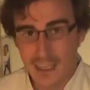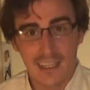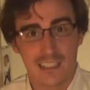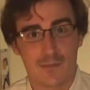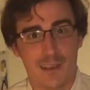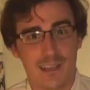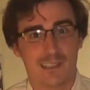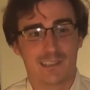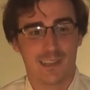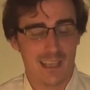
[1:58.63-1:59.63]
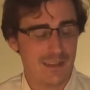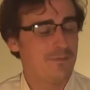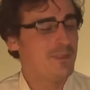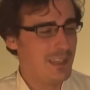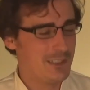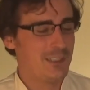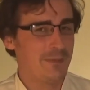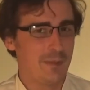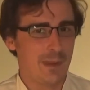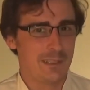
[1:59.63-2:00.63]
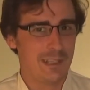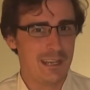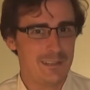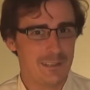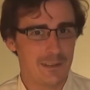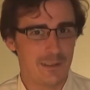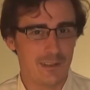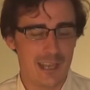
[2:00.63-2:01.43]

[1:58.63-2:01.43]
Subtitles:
suffice to say, it should be much tastier than